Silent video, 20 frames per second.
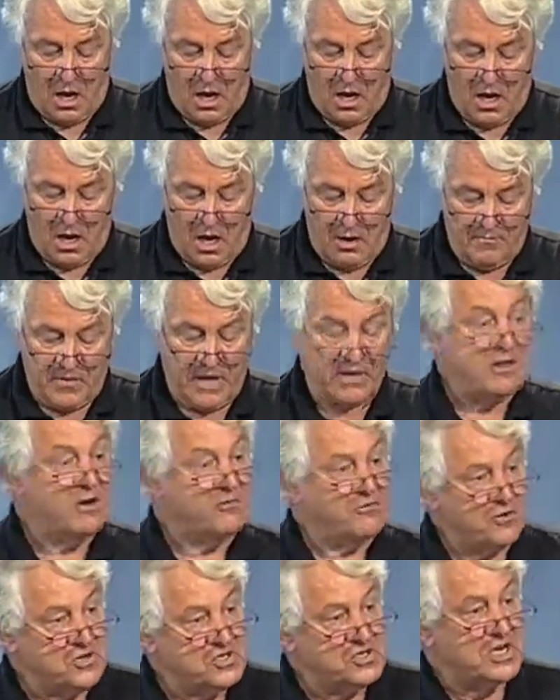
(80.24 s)
And
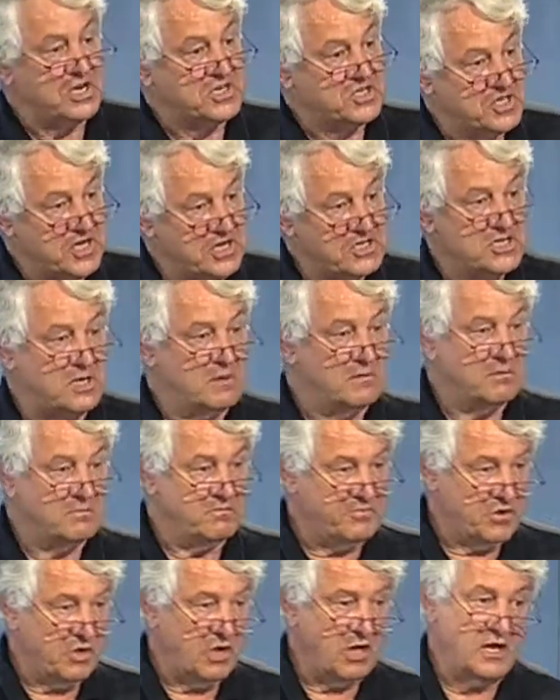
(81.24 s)
therefore, success in
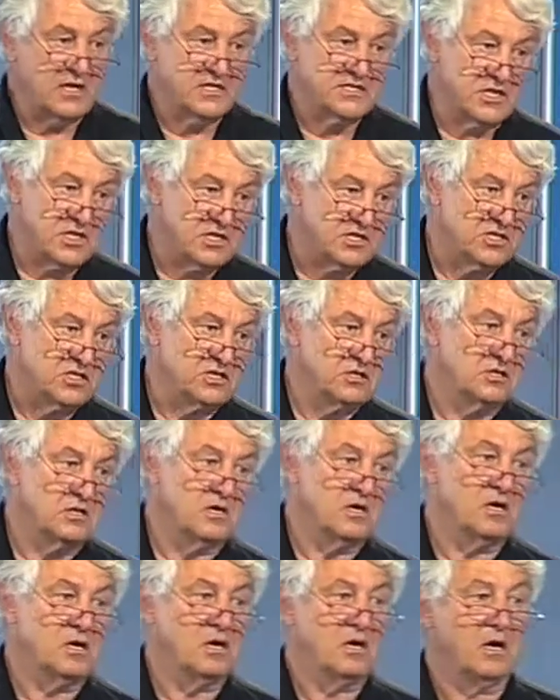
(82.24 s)
parallelization
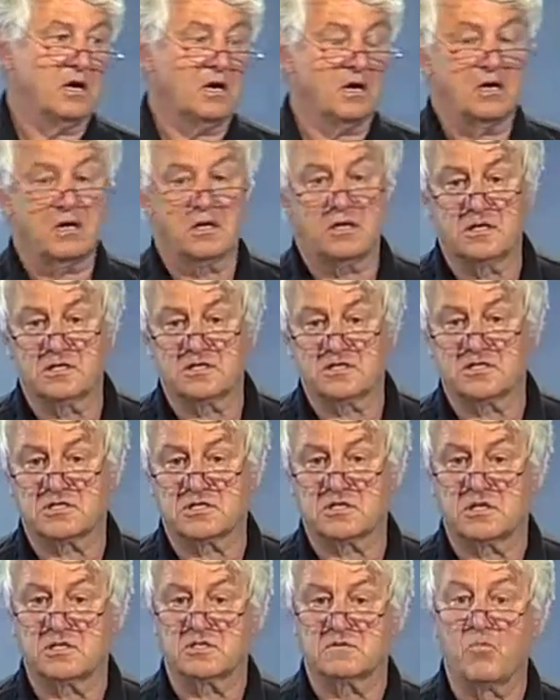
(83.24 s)

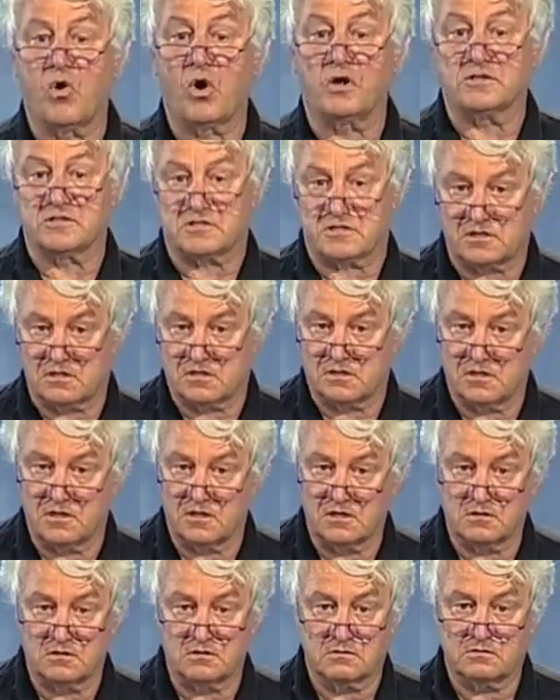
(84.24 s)
is modest
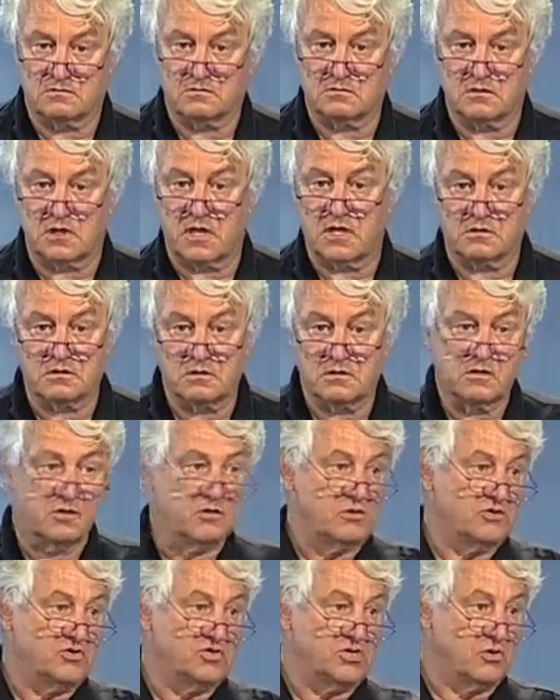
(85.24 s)
and
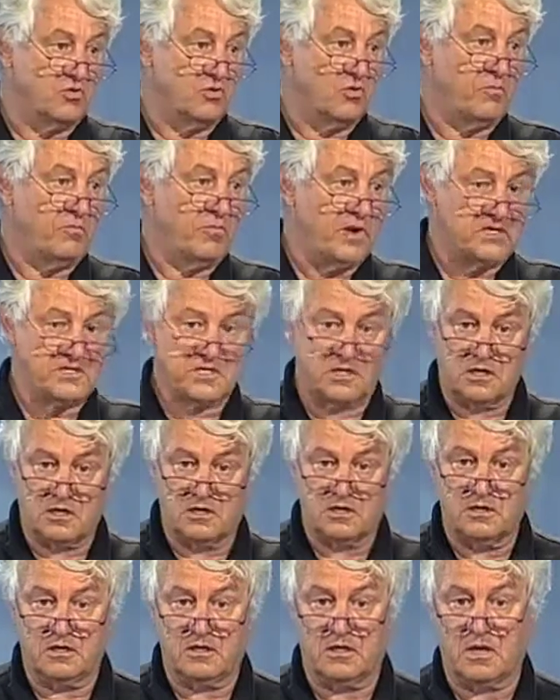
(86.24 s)
zero,
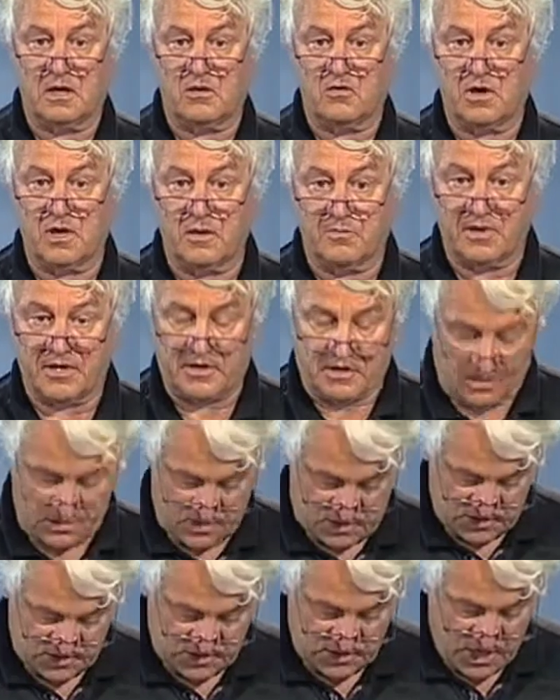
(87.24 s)
basically, in our
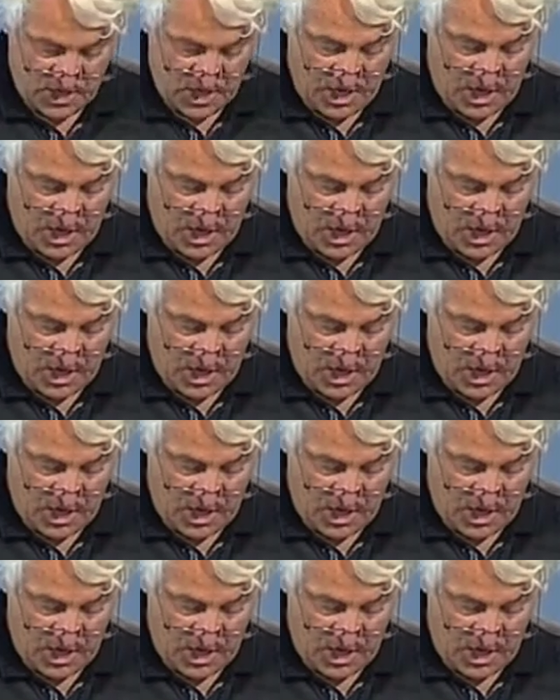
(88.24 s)
applications.